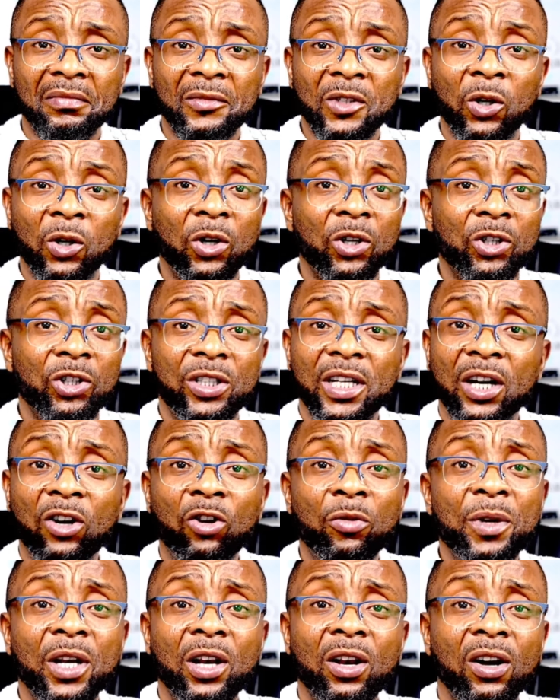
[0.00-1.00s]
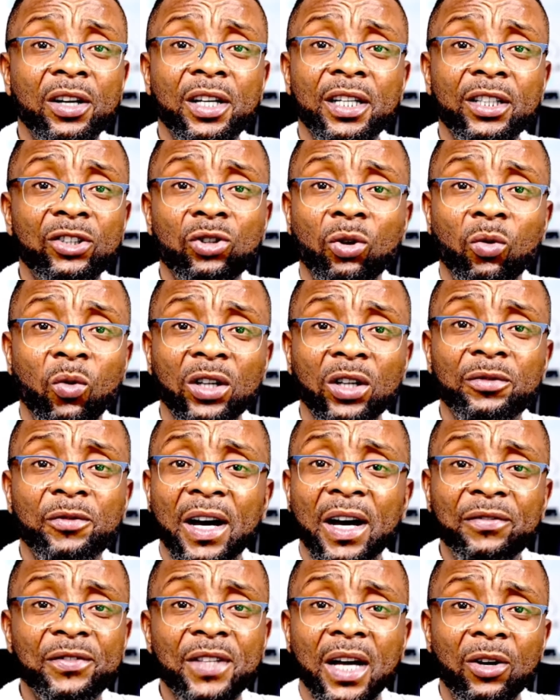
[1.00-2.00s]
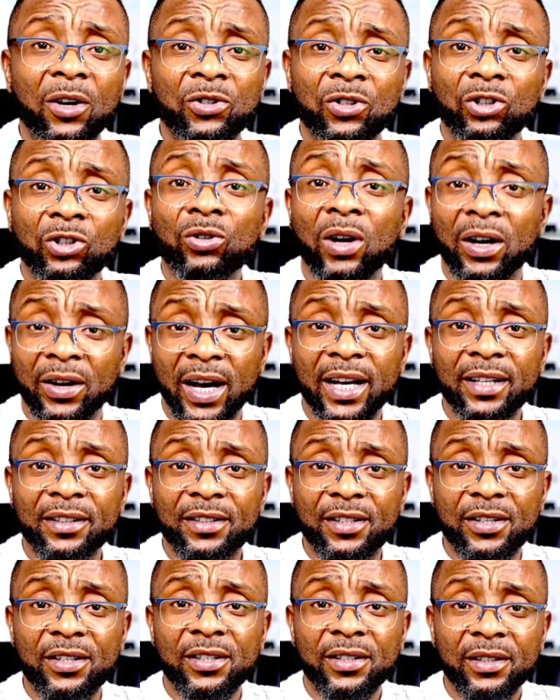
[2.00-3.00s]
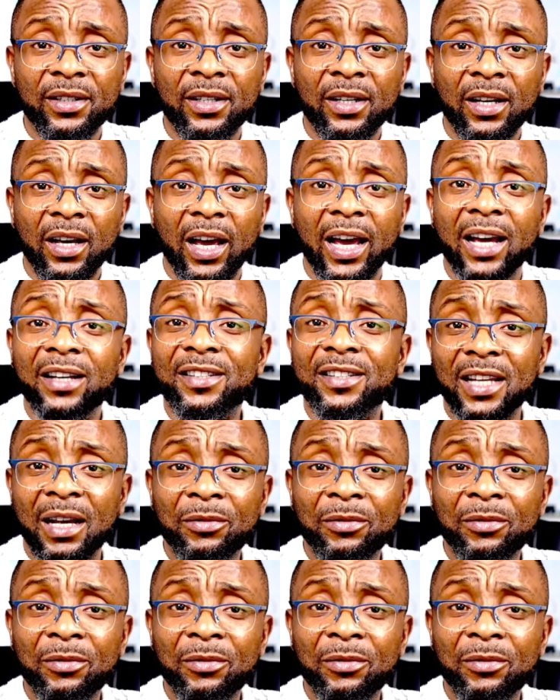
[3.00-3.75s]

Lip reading: Oh, they will be lucky to what $5,000. You are right. Except